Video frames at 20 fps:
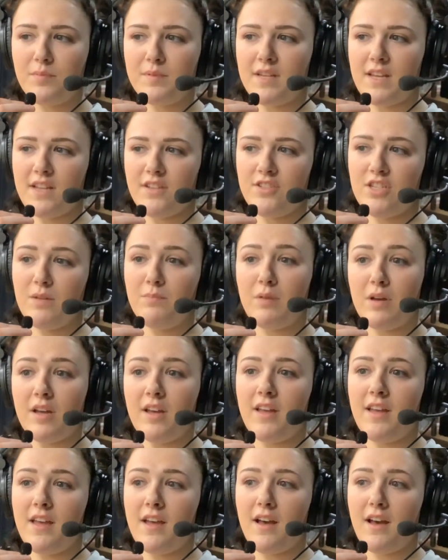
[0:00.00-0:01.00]
and she
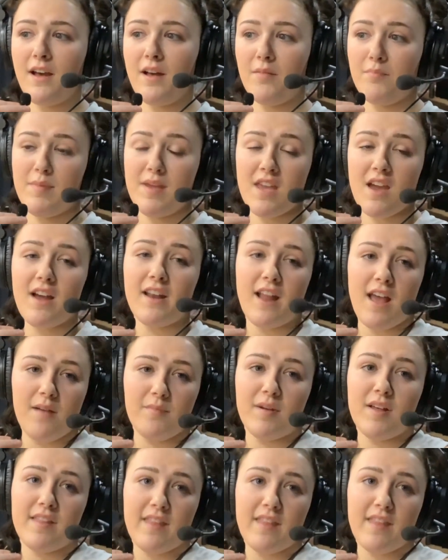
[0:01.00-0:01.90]
put um, me on Emma.